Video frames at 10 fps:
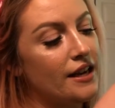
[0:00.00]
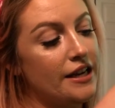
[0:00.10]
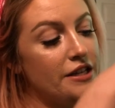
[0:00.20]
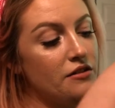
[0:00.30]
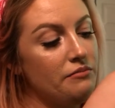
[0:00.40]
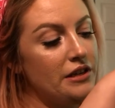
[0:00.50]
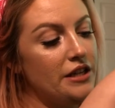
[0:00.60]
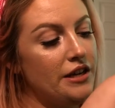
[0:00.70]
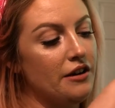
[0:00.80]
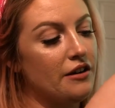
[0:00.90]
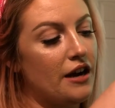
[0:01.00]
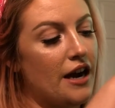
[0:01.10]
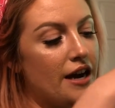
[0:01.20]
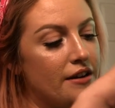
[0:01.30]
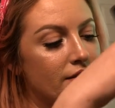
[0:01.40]
And I don't put it near her
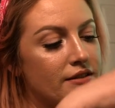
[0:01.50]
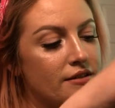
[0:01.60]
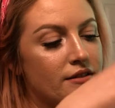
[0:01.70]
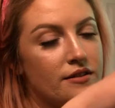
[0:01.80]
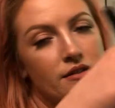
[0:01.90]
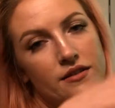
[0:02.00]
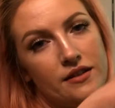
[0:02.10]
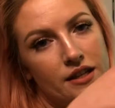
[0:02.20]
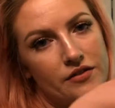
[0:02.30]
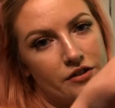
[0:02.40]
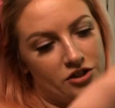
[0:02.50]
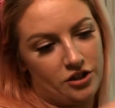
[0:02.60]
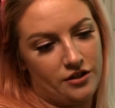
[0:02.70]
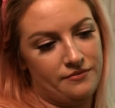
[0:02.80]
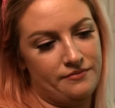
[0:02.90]
eyes, that's for
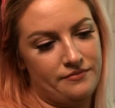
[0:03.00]
sure.